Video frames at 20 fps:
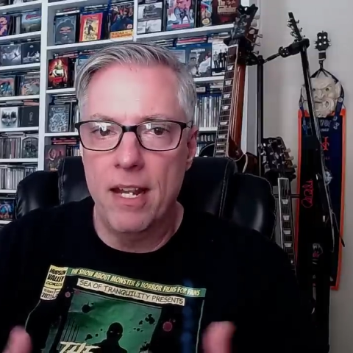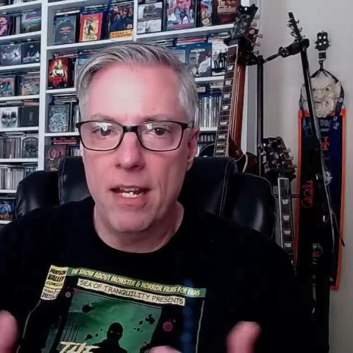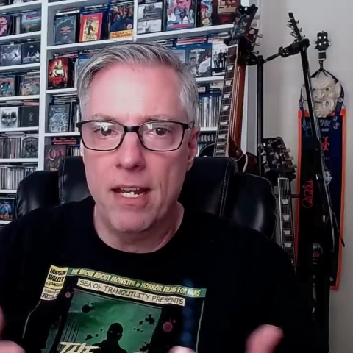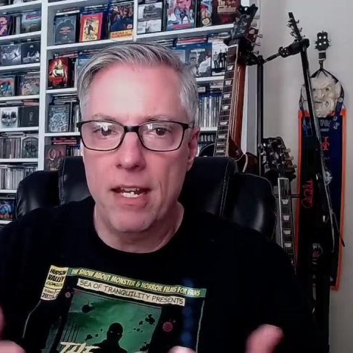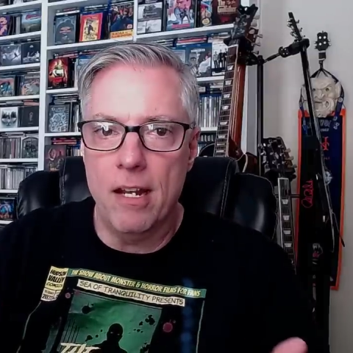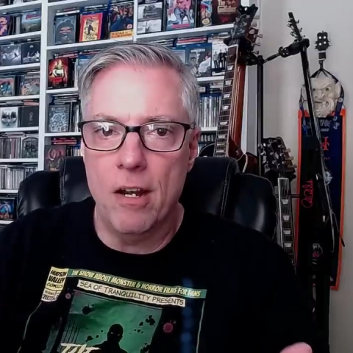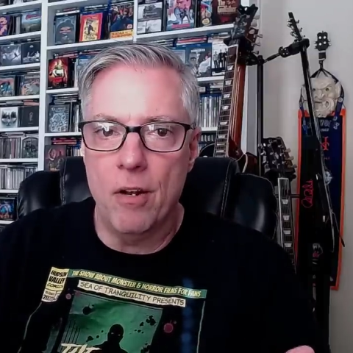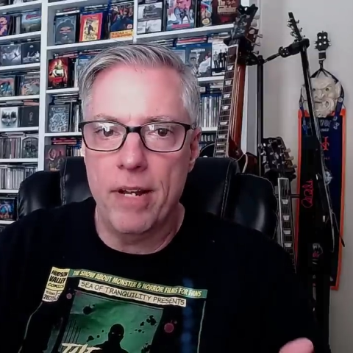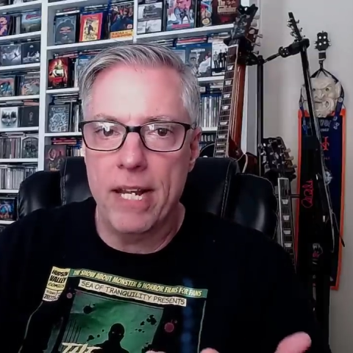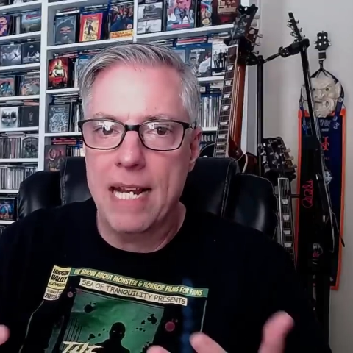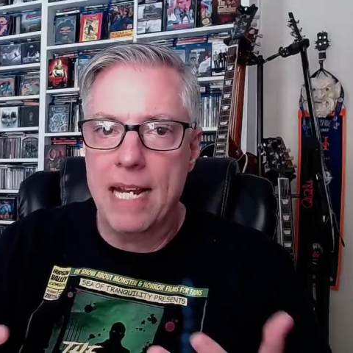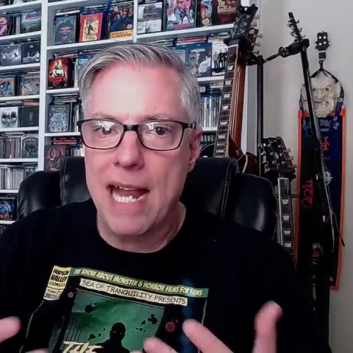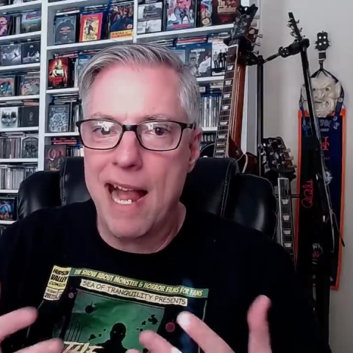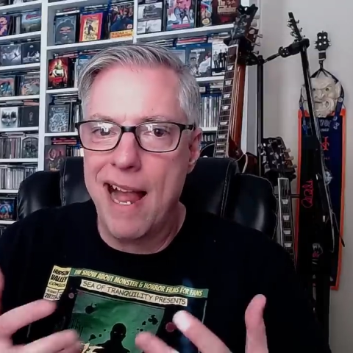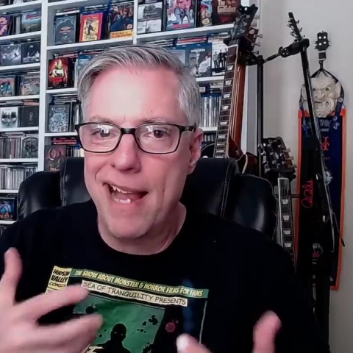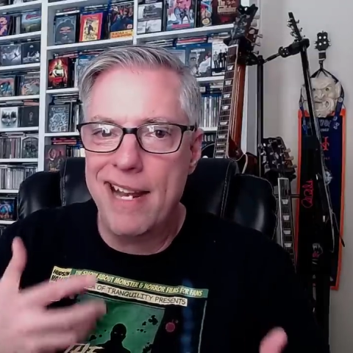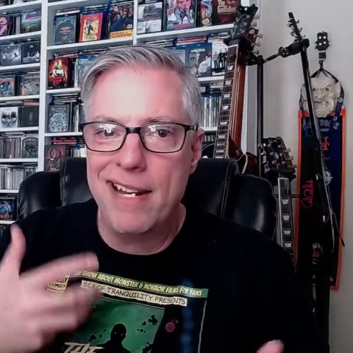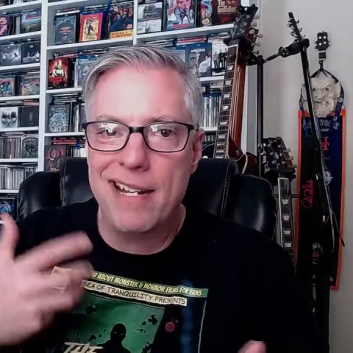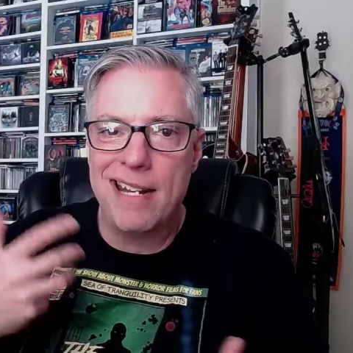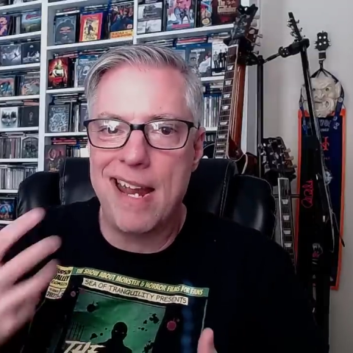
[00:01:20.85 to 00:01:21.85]
you know,
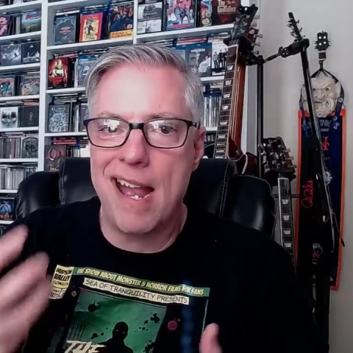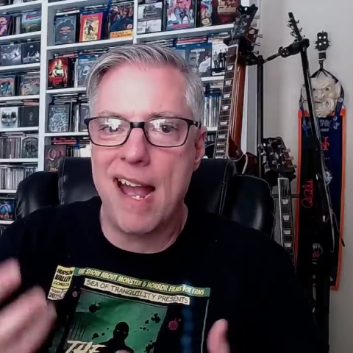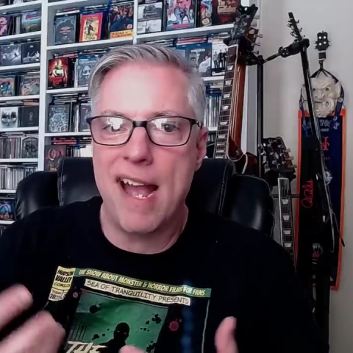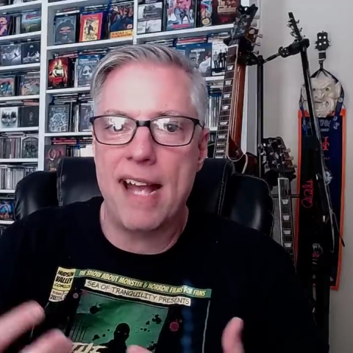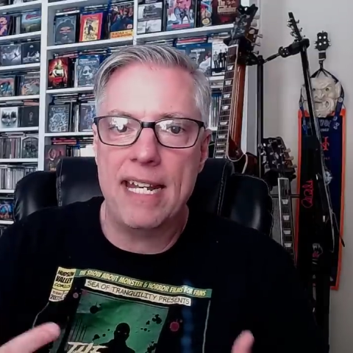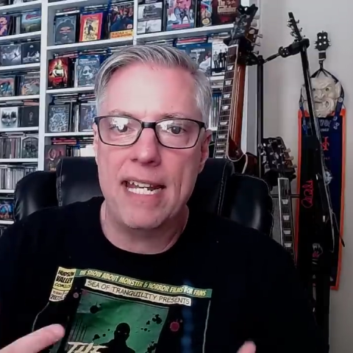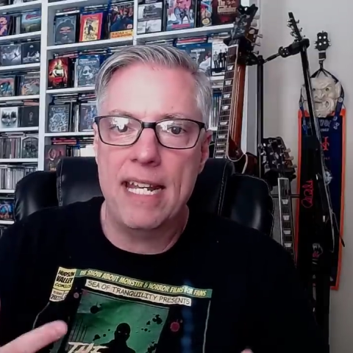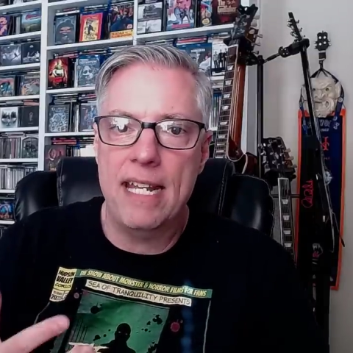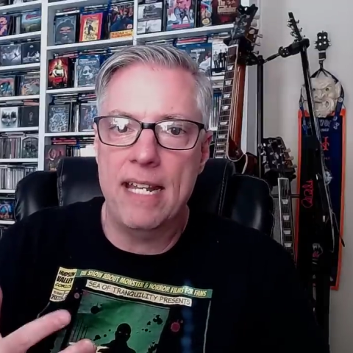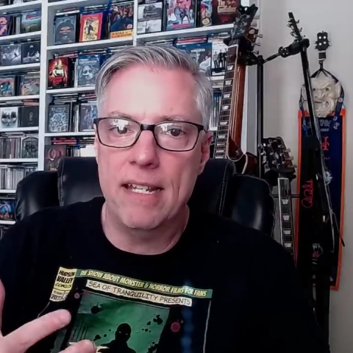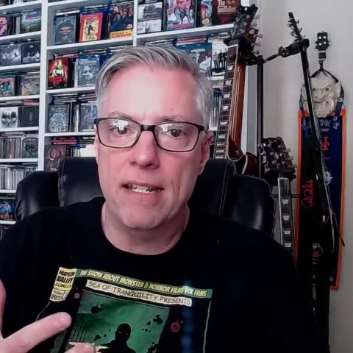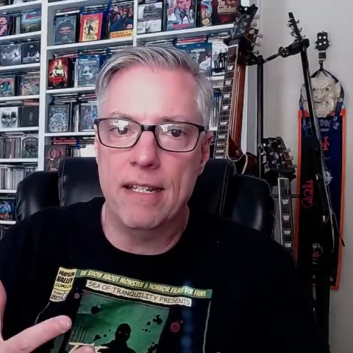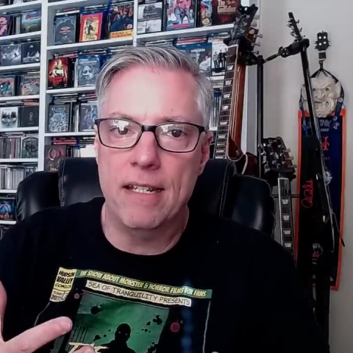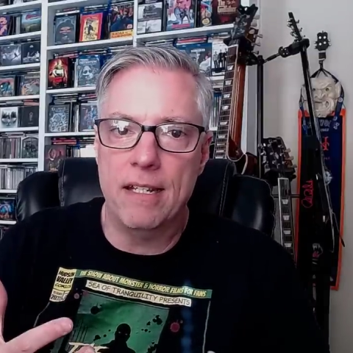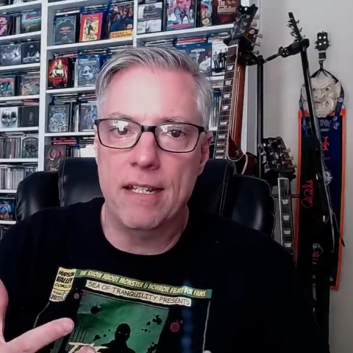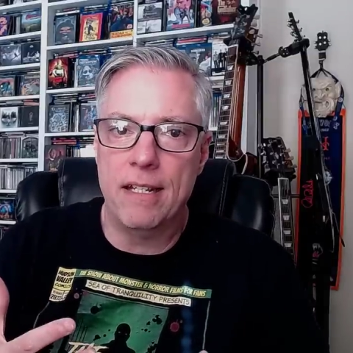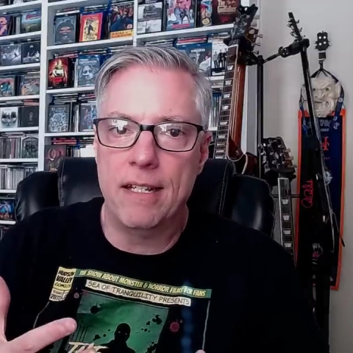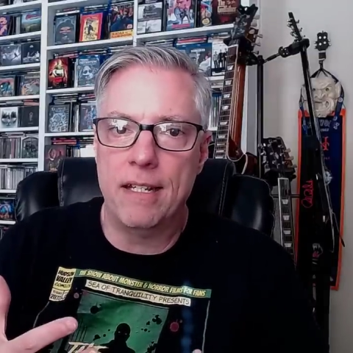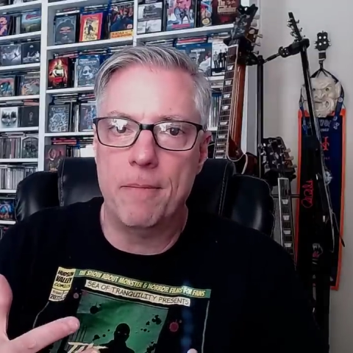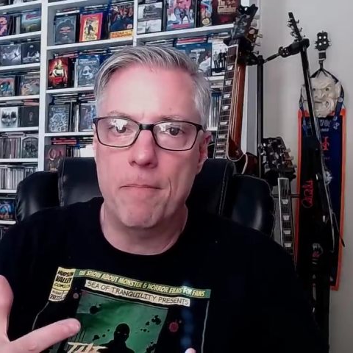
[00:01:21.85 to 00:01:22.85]
kind of got
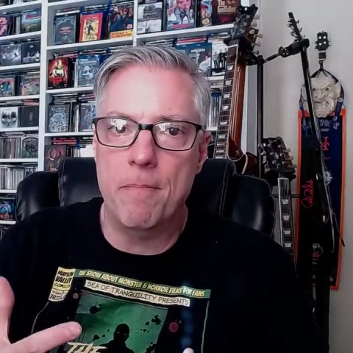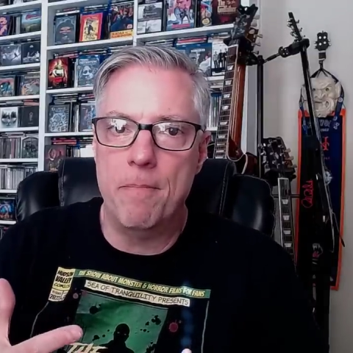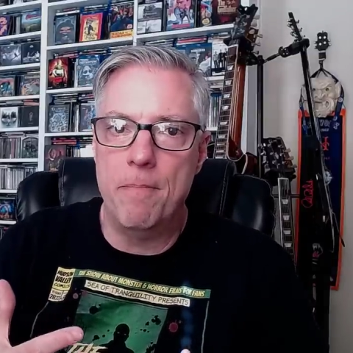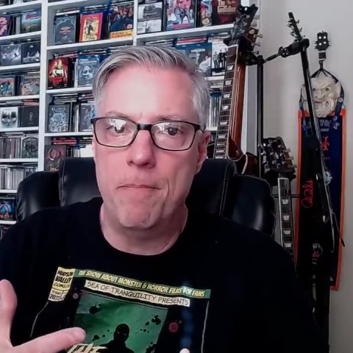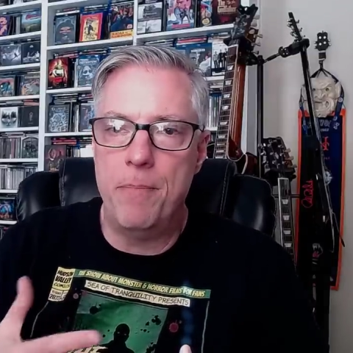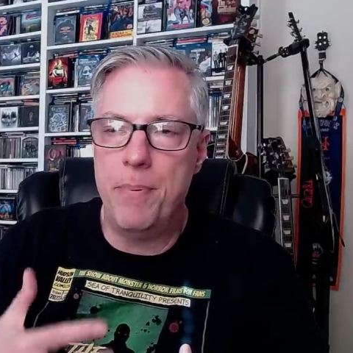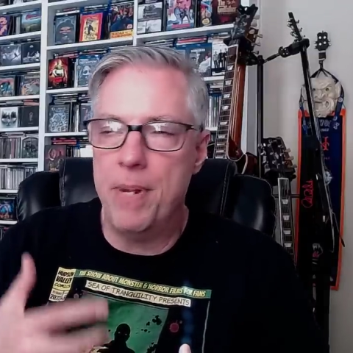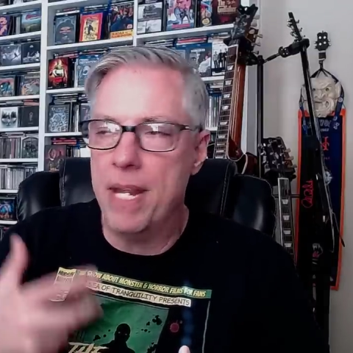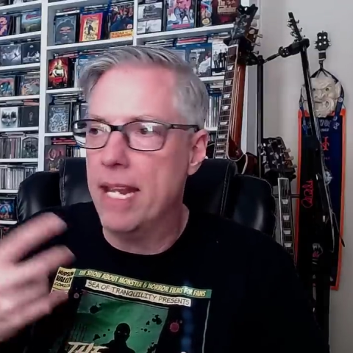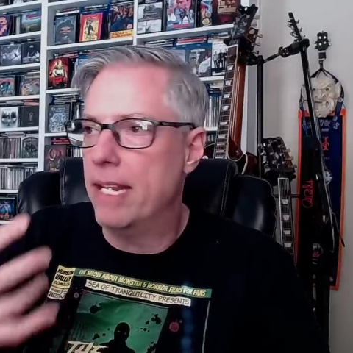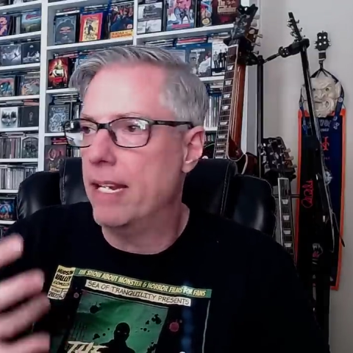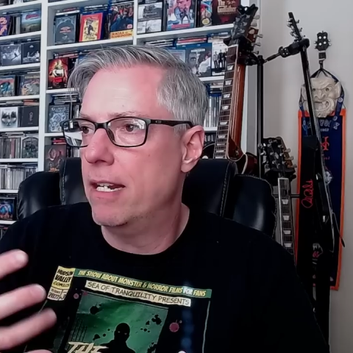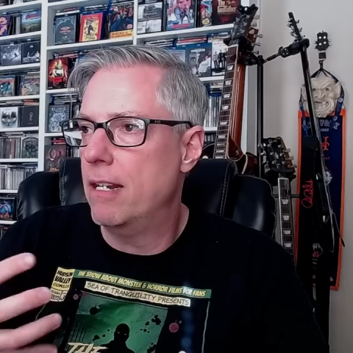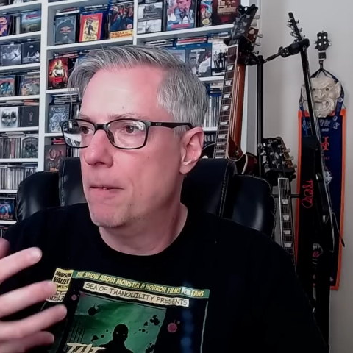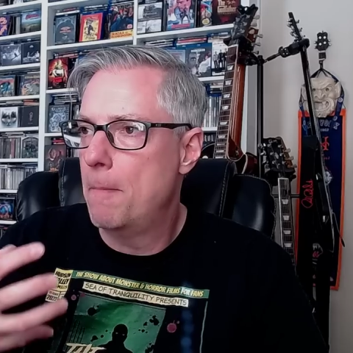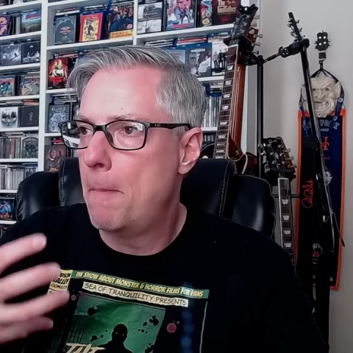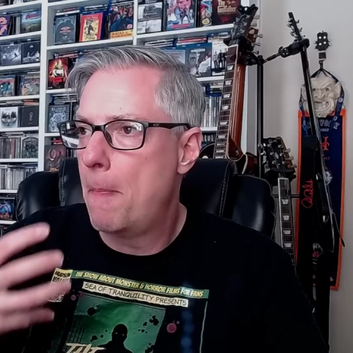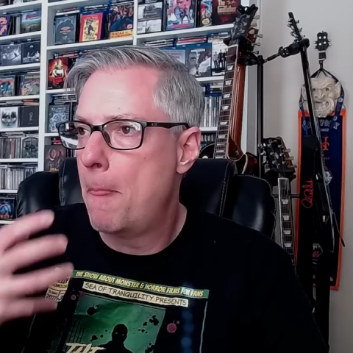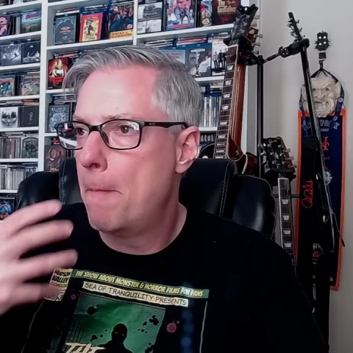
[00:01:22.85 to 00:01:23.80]
his big